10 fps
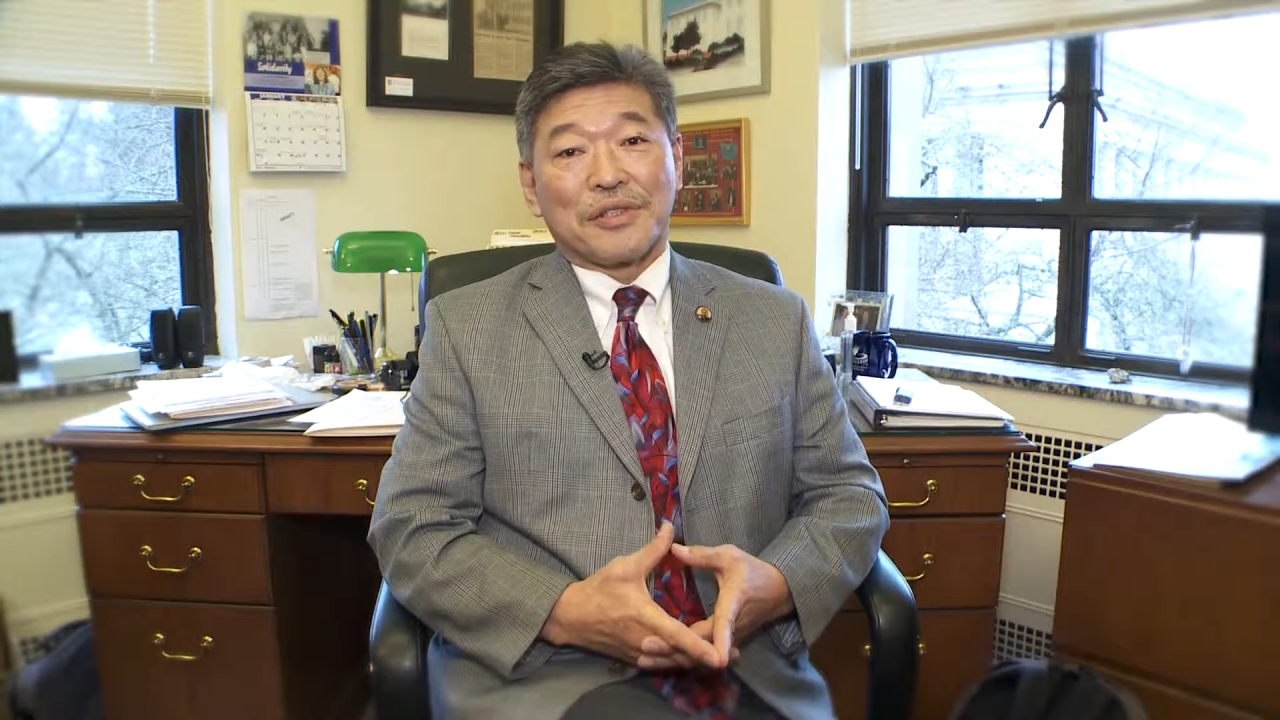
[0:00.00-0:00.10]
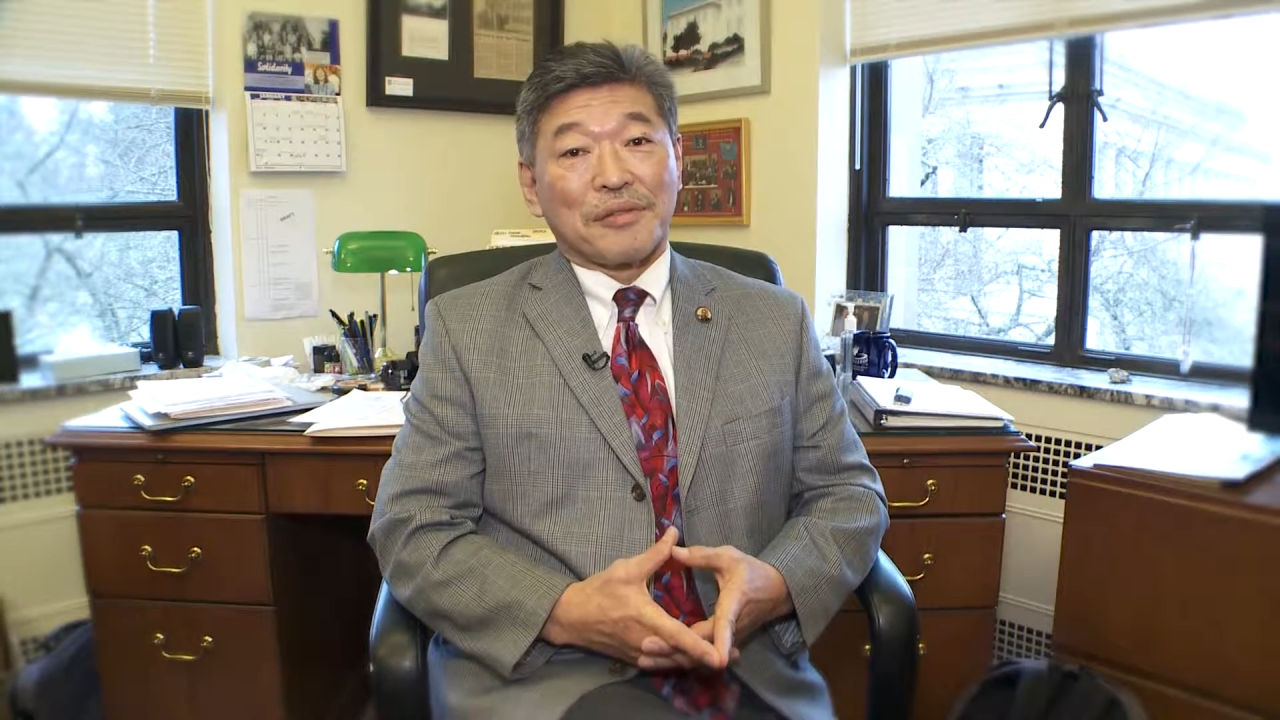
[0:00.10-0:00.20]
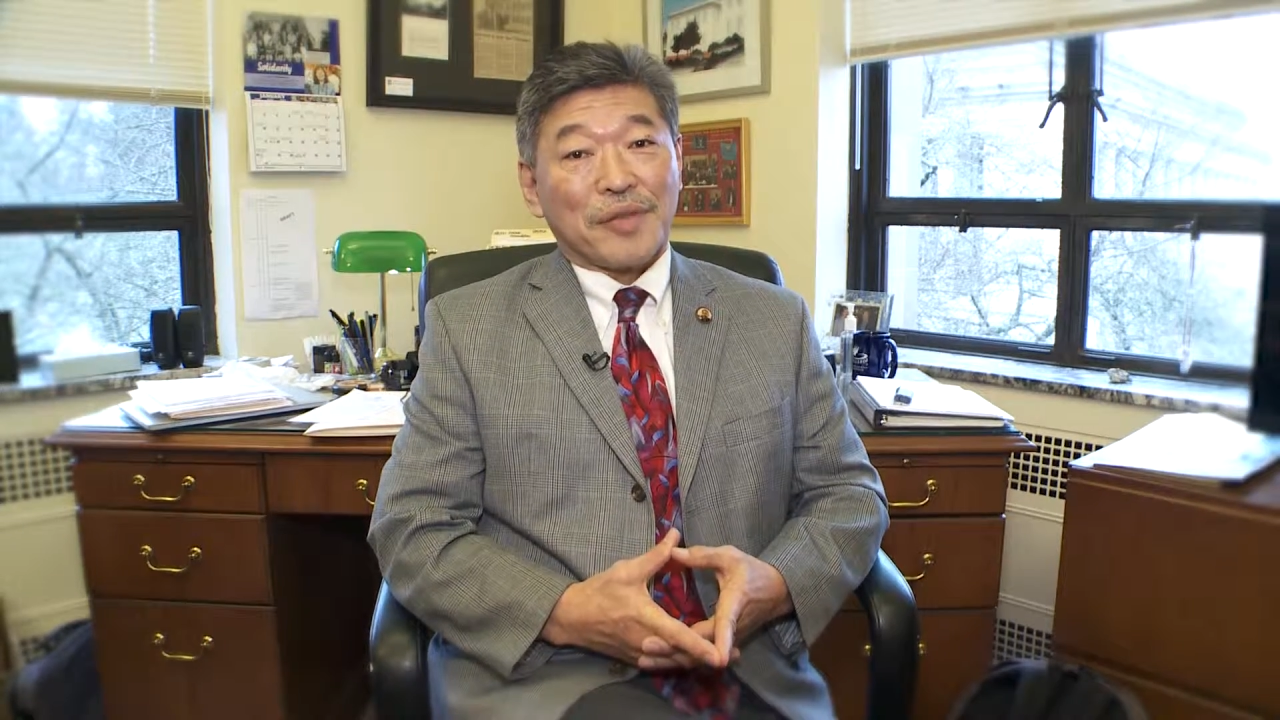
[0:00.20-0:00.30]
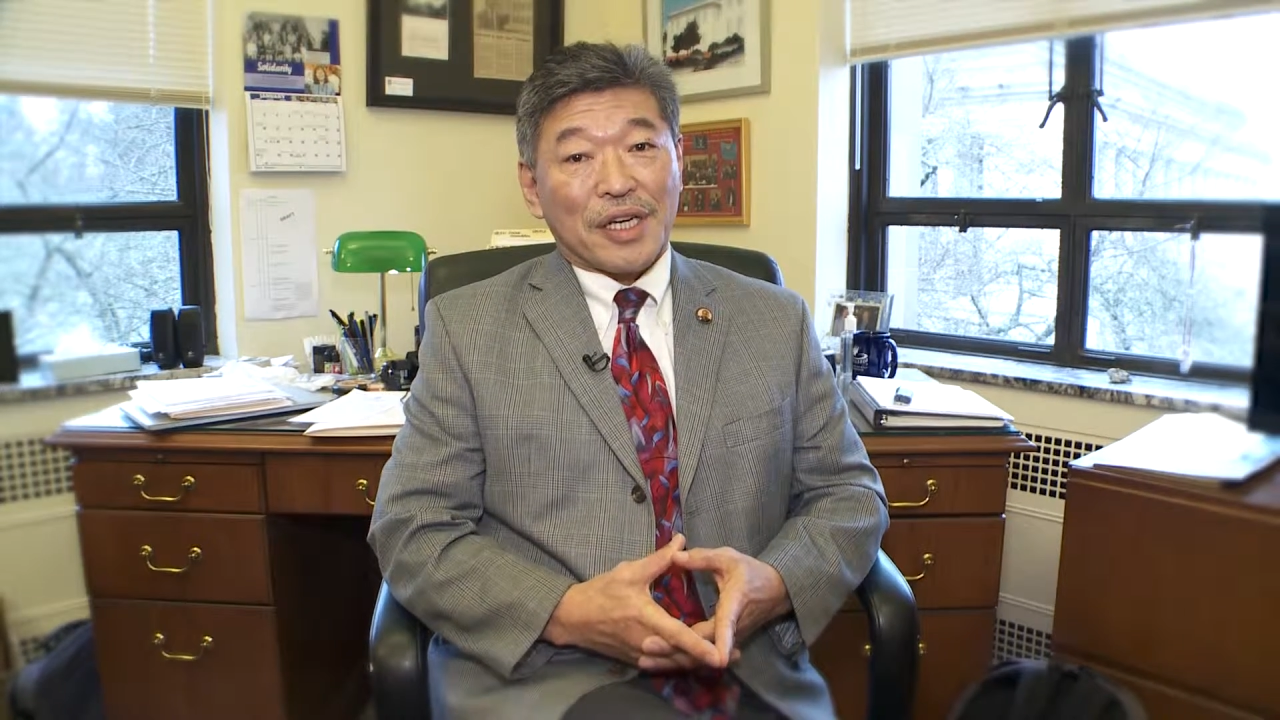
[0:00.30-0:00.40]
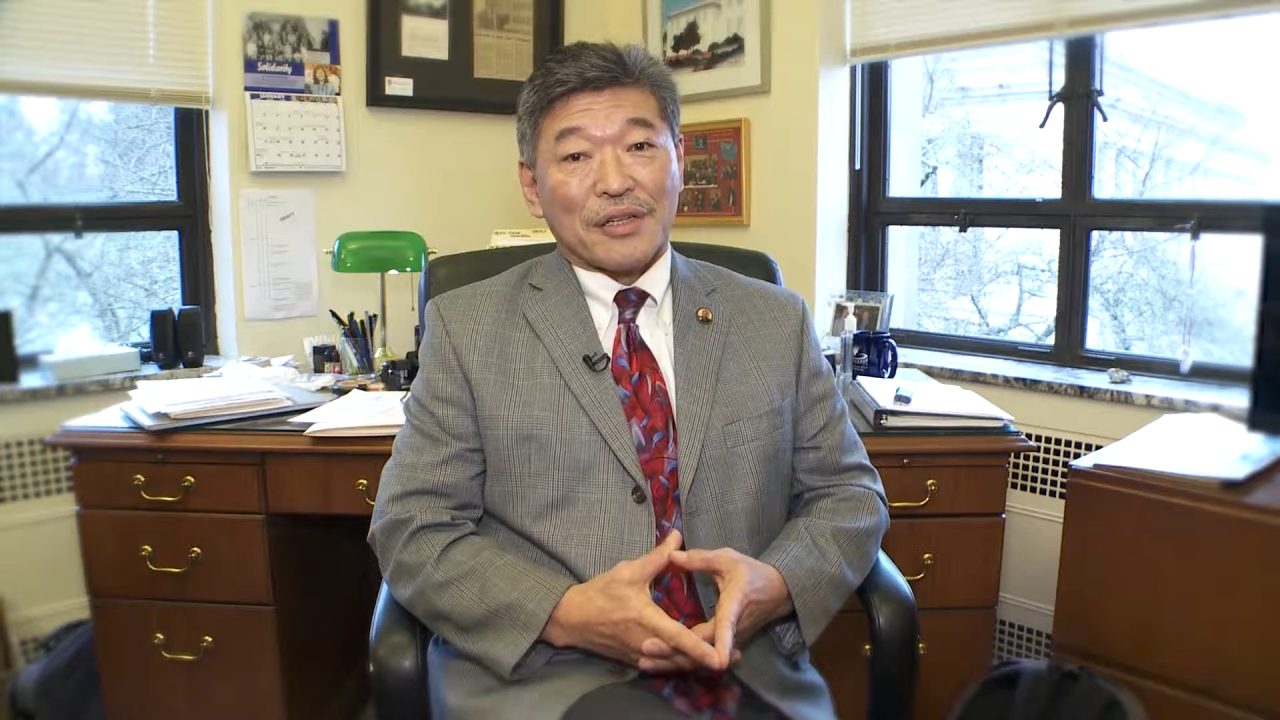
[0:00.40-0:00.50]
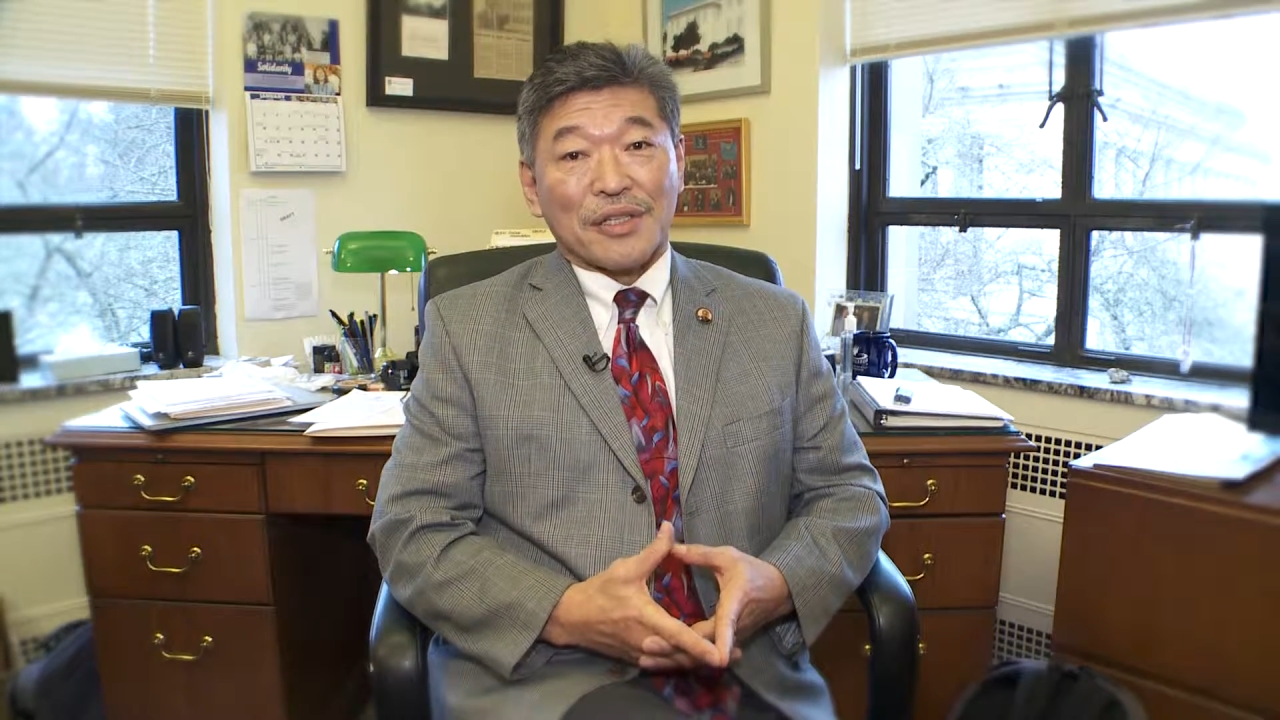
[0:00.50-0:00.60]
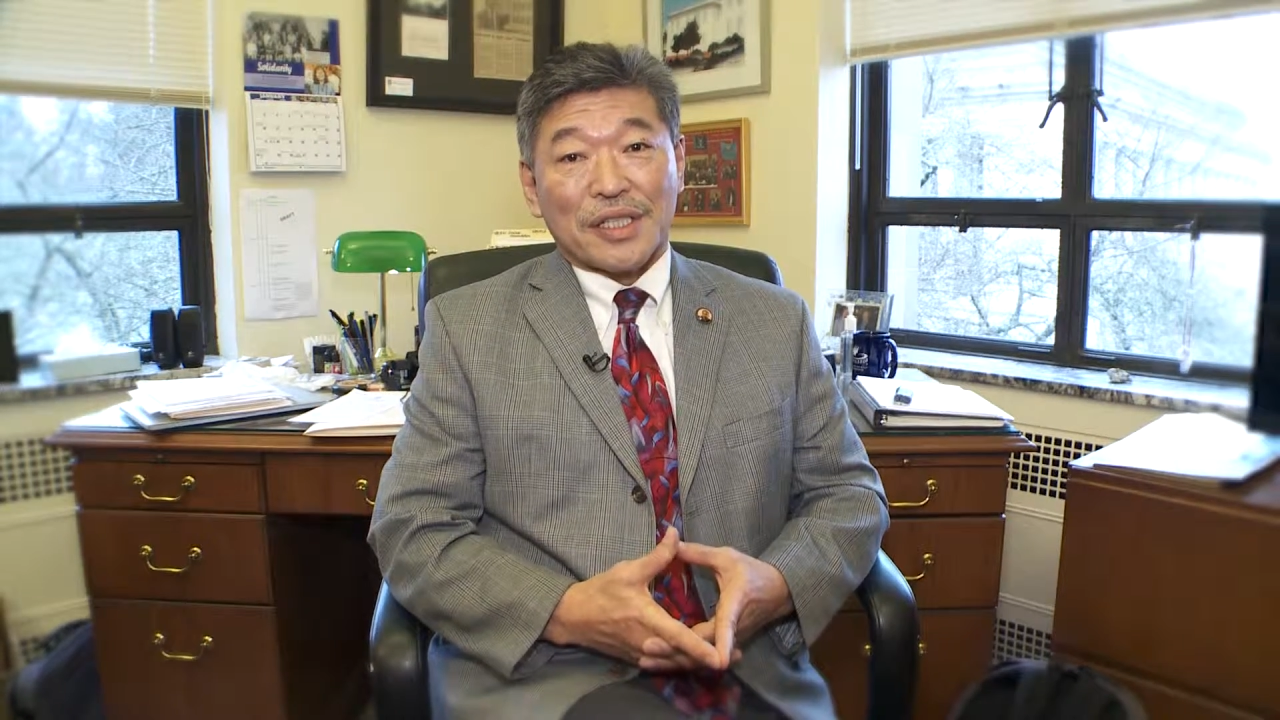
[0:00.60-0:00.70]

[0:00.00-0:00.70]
of the matter